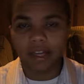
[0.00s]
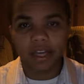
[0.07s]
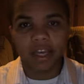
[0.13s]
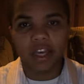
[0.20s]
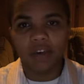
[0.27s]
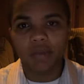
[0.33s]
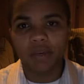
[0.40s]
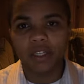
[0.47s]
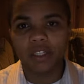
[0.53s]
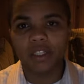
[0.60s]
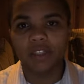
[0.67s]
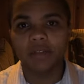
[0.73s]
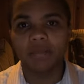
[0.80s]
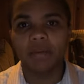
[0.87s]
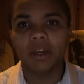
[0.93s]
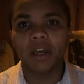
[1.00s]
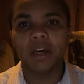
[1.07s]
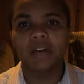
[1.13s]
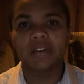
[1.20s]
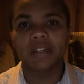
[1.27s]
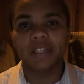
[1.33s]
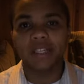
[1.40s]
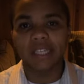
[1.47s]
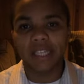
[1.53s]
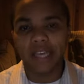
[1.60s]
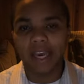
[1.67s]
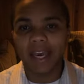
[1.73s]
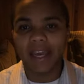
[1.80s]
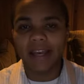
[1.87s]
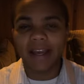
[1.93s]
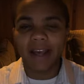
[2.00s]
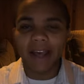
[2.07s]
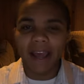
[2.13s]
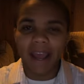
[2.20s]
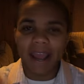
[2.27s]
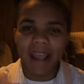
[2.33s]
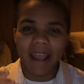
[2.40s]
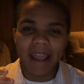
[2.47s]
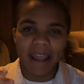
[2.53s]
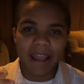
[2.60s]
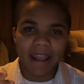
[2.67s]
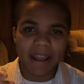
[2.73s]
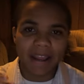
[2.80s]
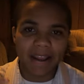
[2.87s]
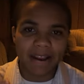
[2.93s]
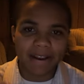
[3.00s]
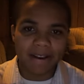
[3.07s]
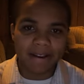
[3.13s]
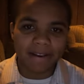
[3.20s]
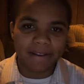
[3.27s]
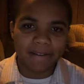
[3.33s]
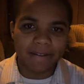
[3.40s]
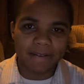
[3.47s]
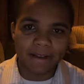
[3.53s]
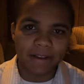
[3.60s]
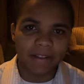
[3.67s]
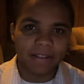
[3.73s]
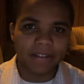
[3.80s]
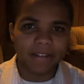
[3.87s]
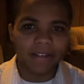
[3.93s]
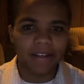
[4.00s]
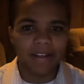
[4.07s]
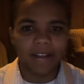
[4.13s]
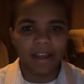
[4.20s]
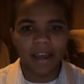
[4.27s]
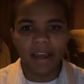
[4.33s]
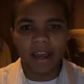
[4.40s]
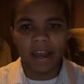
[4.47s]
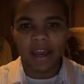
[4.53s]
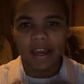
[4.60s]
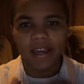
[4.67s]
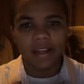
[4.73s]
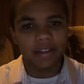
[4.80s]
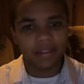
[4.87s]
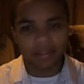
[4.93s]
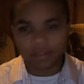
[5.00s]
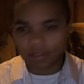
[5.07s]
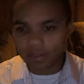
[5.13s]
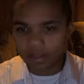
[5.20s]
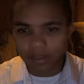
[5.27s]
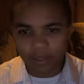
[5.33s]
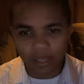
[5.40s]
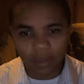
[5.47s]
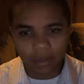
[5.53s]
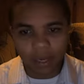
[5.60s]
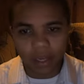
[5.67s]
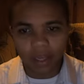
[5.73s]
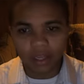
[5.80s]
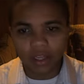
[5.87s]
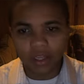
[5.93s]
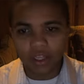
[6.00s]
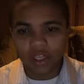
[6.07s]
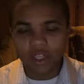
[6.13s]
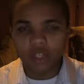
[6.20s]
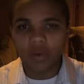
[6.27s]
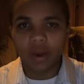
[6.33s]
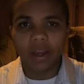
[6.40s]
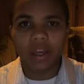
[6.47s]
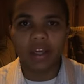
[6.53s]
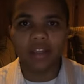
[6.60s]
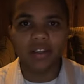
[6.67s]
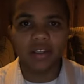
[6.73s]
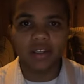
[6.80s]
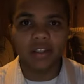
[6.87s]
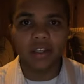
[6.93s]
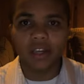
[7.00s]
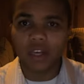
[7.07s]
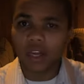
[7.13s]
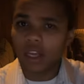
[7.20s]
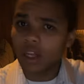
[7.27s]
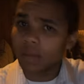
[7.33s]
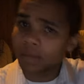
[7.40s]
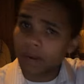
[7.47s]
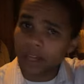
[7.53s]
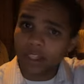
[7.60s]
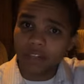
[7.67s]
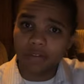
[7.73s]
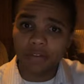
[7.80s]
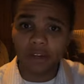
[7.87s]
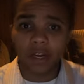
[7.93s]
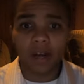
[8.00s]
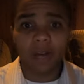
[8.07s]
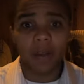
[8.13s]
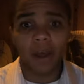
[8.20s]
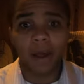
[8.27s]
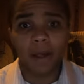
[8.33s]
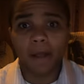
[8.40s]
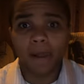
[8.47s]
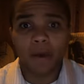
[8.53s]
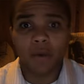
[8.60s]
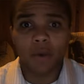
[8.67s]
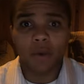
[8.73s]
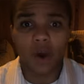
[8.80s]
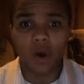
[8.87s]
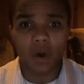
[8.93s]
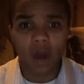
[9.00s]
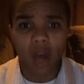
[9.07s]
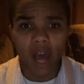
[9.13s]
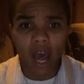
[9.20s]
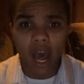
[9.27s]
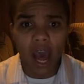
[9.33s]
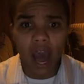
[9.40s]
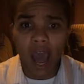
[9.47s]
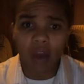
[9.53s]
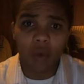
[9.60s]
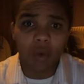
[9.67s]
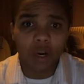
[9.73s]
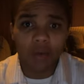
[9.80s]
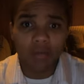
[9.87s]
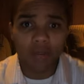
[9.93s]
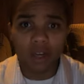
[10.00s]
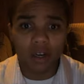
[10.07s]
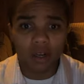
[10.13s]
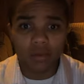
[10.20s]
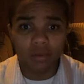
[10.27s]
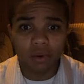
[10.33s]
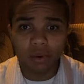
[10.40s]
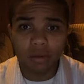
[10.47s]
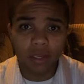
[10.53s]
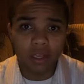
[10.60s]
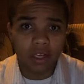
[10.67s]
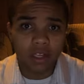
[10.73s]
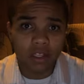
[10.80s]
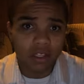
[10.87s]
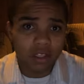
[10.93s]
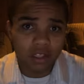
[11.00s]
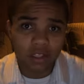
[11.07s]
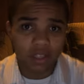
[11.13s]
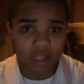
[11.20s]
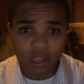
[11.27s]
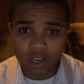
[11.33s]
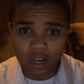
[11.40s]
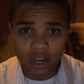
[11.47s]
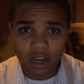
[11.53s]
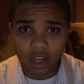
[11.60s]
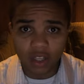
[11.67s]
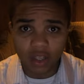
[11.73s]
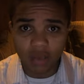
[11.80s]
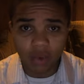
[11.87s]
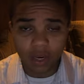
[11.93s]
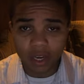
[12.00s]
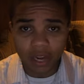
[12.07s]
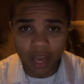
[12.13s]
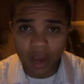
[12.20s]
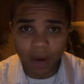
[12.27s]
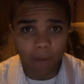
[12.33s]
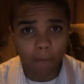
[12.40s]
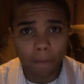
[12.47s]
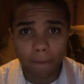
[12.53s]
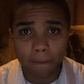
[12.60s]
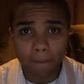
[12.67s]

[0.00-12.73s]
He went to the playoffs again in 2010. And eliminated. So I guess LeBron just figured out that, well, I don't want to be here anymore because nothing's working out.